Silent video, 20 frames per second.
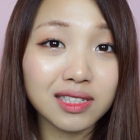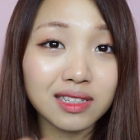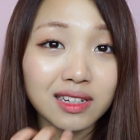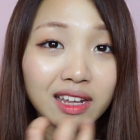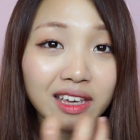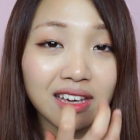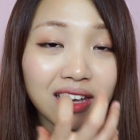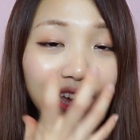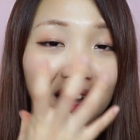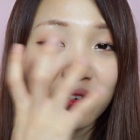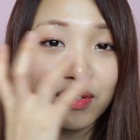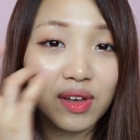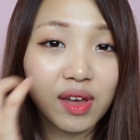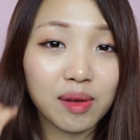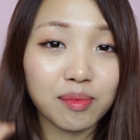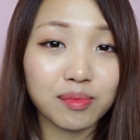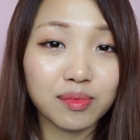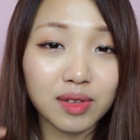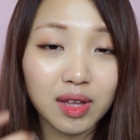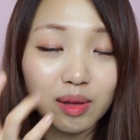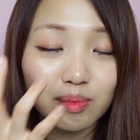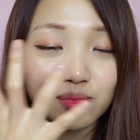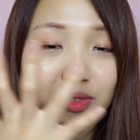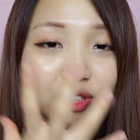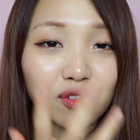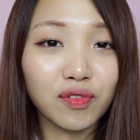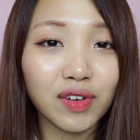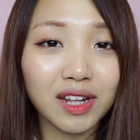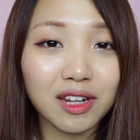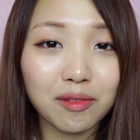Like I'm
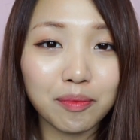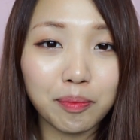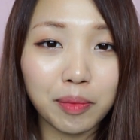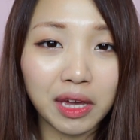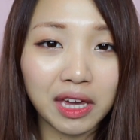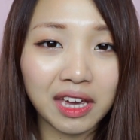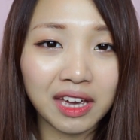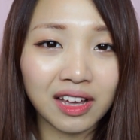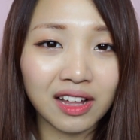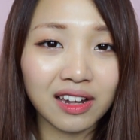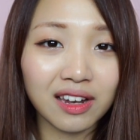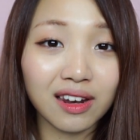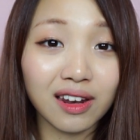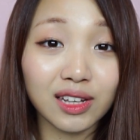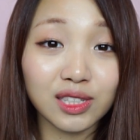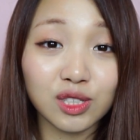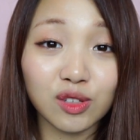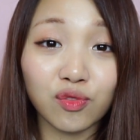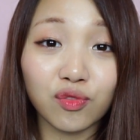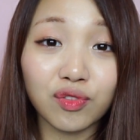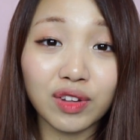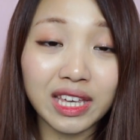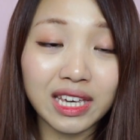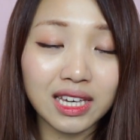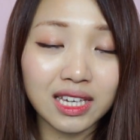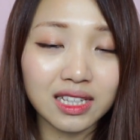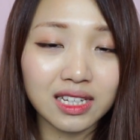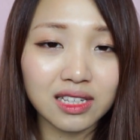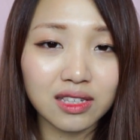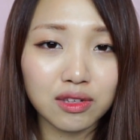developing lots of
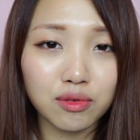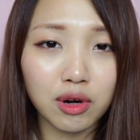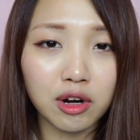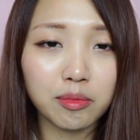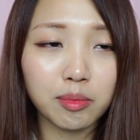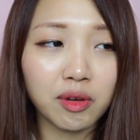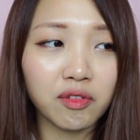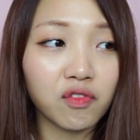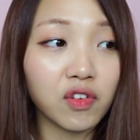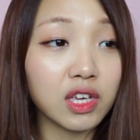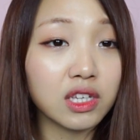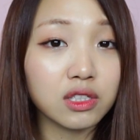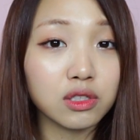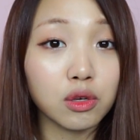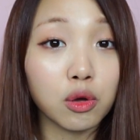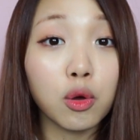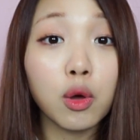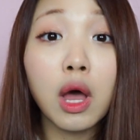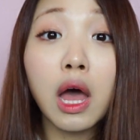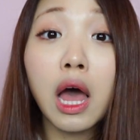flakiness around my face, so